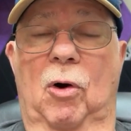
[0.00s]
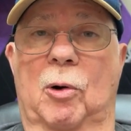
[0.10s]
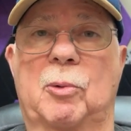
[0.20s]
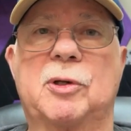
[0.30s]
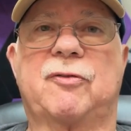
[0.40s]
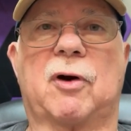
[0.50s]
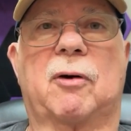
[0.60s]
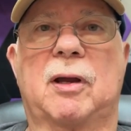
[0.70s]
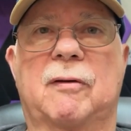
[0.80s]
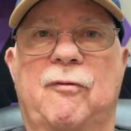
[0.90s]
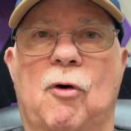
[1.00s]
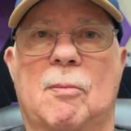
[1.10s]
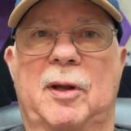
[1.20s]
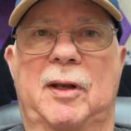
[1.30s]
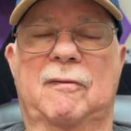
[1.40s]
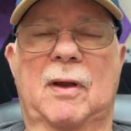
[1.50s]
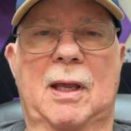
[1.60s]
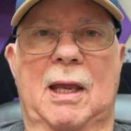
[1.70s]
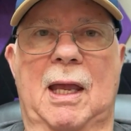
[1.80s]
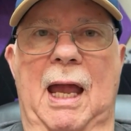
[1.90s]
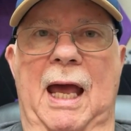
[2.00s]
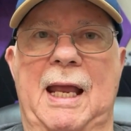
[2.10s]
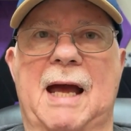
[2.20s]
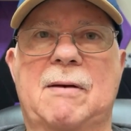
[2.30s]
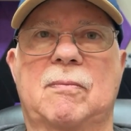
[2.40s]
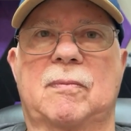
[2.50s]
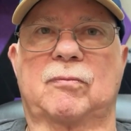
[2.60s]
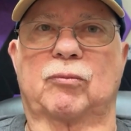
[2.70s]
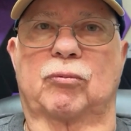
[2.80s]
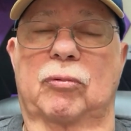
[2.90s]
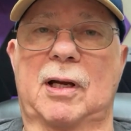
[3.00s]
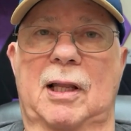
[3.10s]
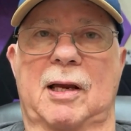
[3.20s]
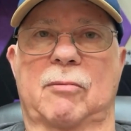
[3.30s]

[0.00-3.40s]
Or it was very informative. And that really